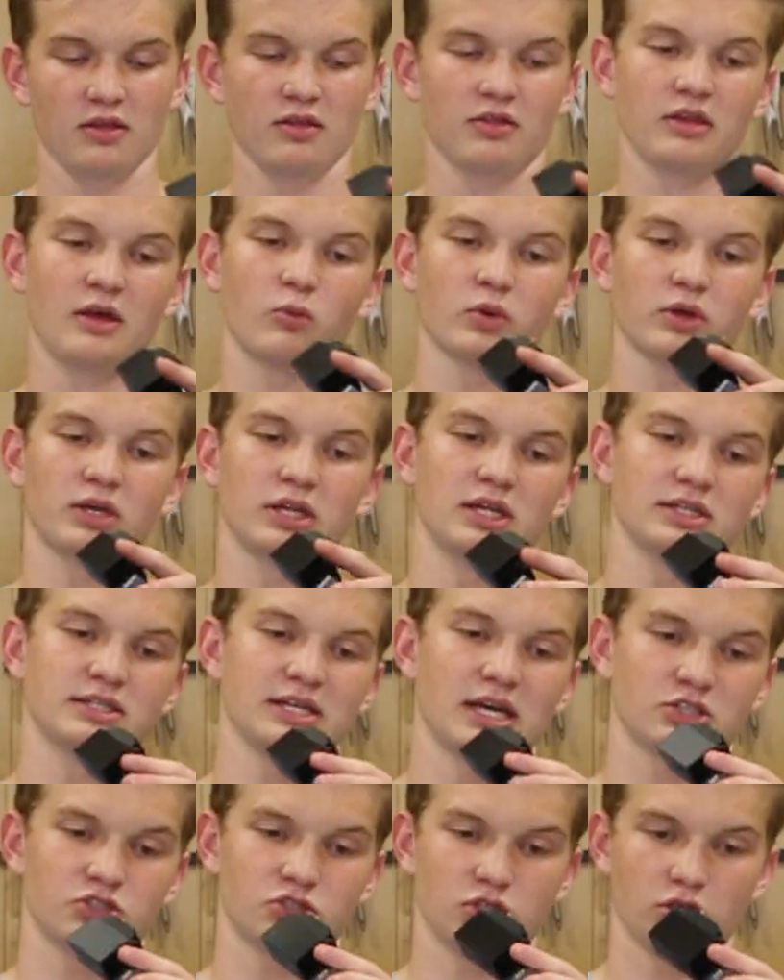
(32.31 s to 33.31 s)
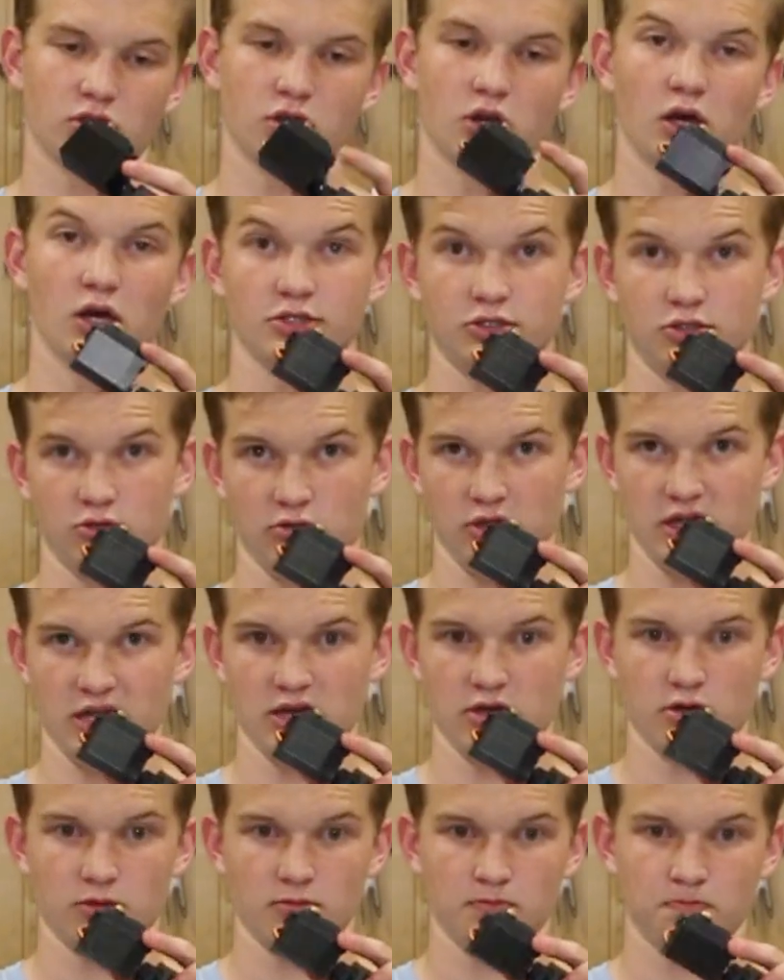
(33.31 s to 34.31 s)
that we're going to attach the claw to
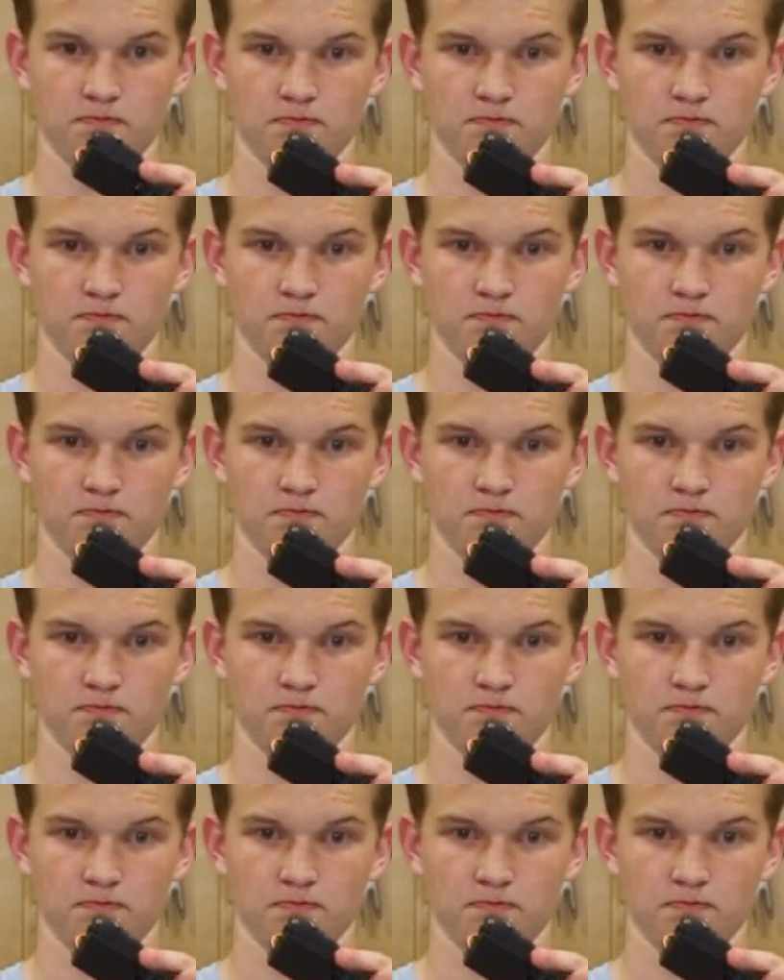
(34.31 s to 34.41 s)
later.